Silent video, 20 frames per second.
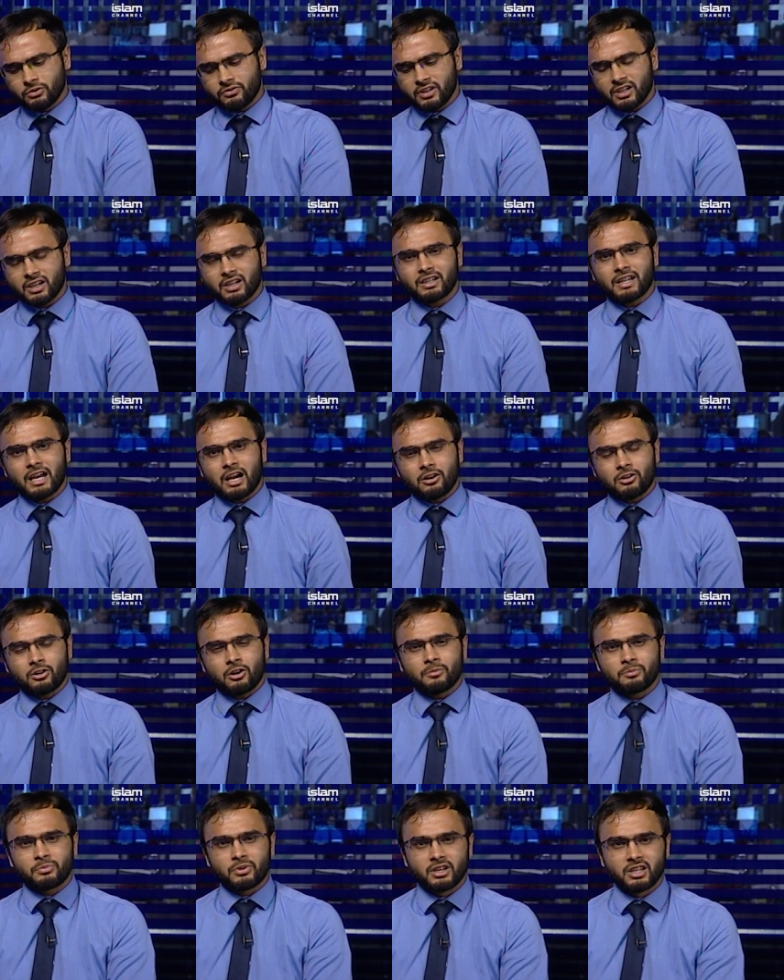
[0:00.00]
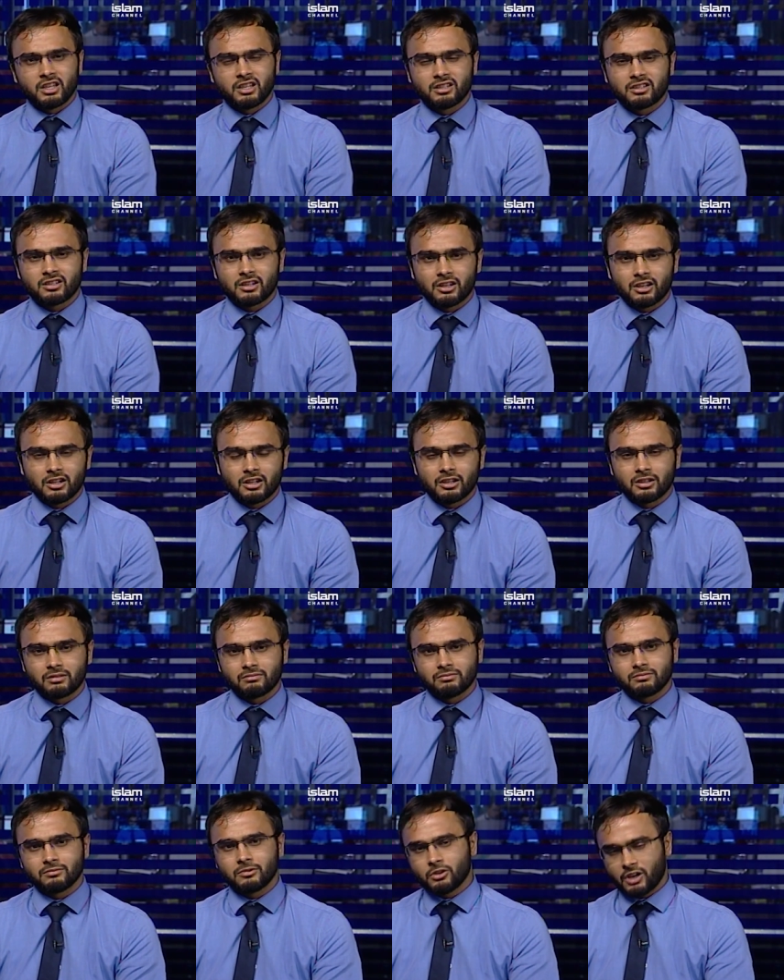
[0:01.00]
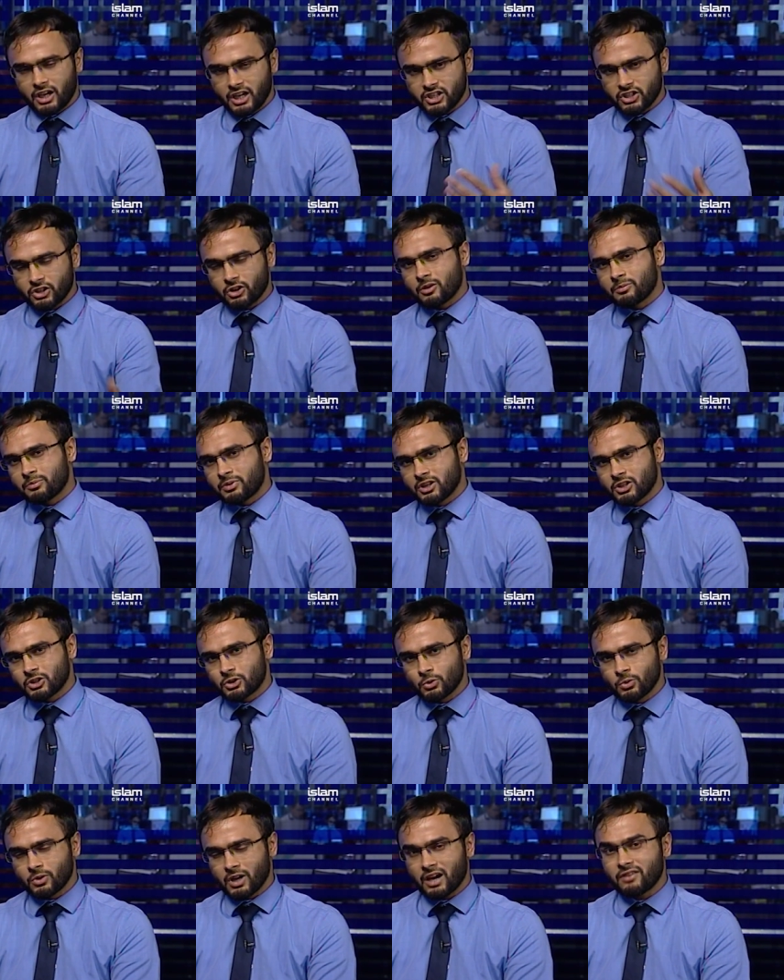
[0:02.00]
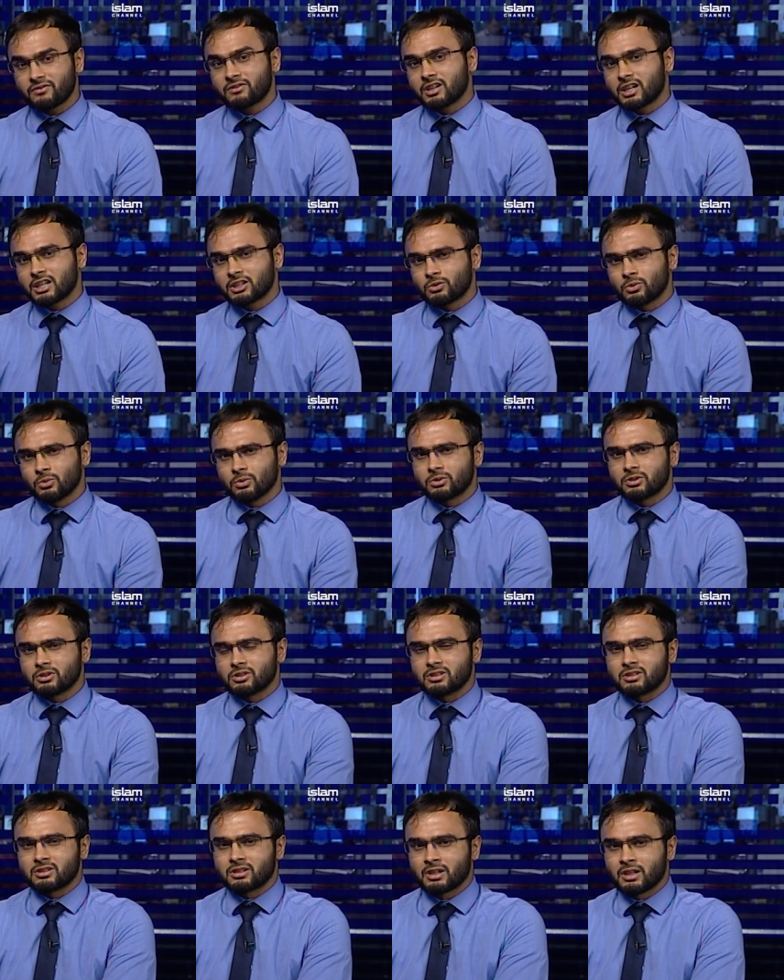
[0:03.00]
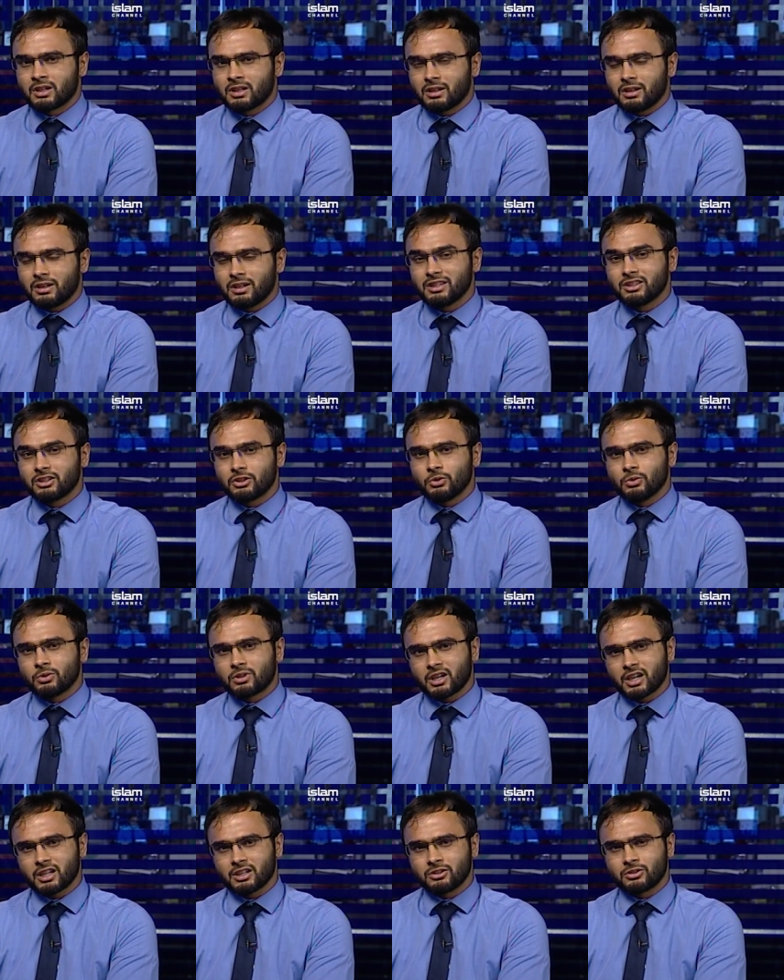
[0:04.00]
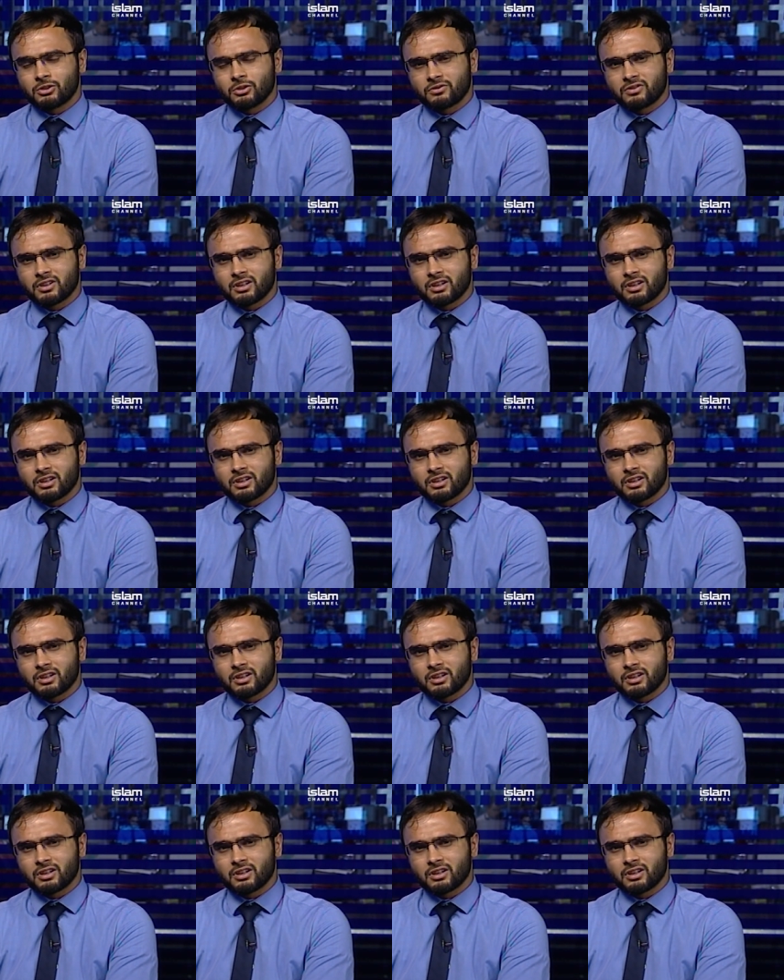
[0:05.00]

you think now companies, uh, you know, Asian companies who have the headquarters in the UK, do you